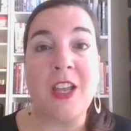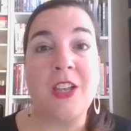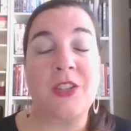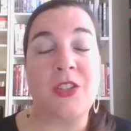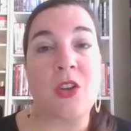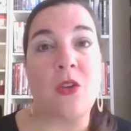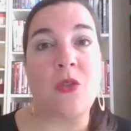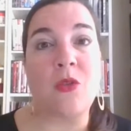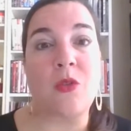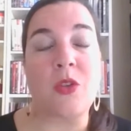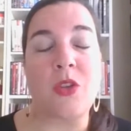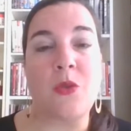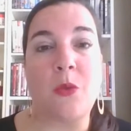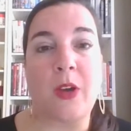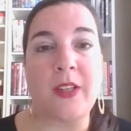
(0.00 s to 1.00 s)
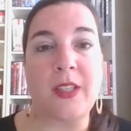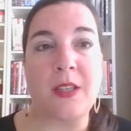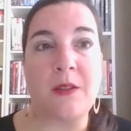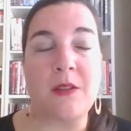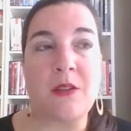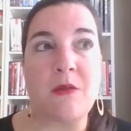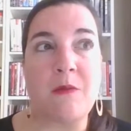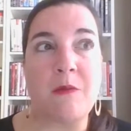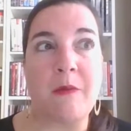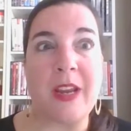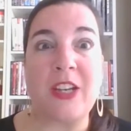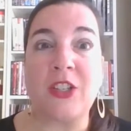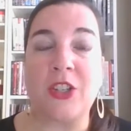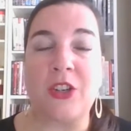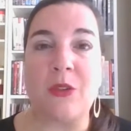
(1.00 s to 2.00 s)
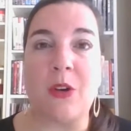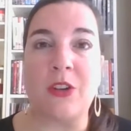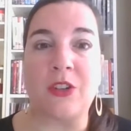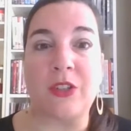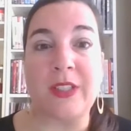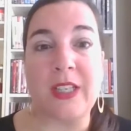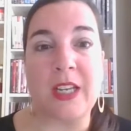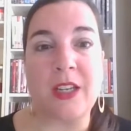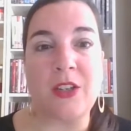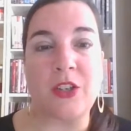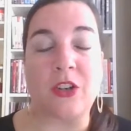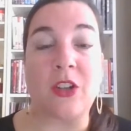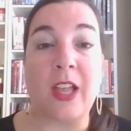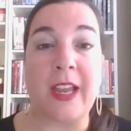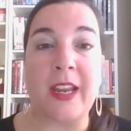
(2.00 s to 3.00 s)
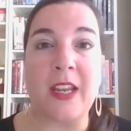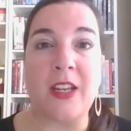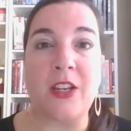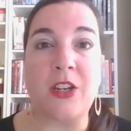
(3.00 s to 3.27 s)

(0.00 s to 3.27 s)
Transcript: So you want to make sure you understand your client.